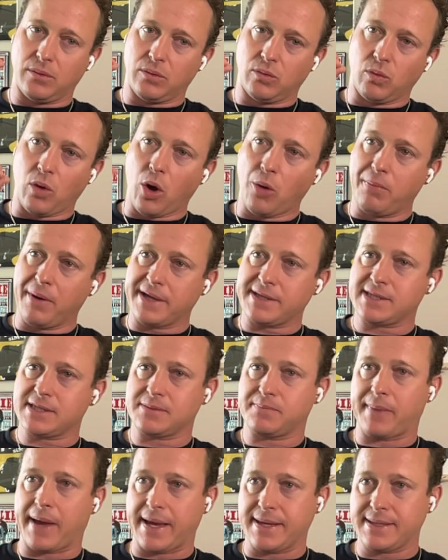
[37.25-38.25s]

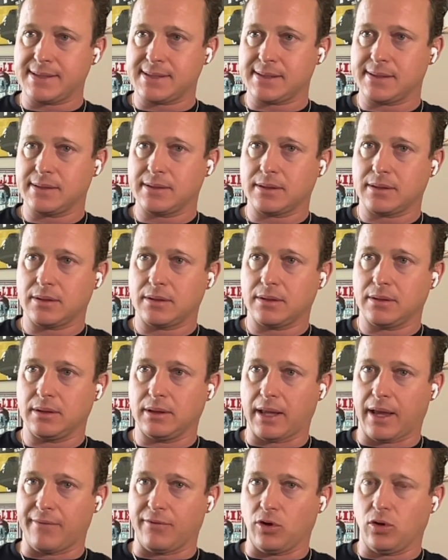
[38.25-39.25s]
robust spice
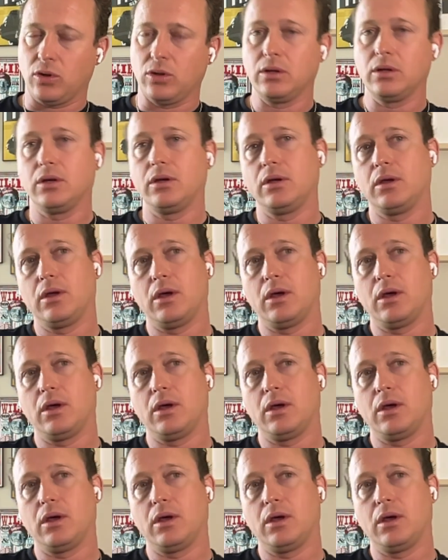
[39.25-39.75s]
level.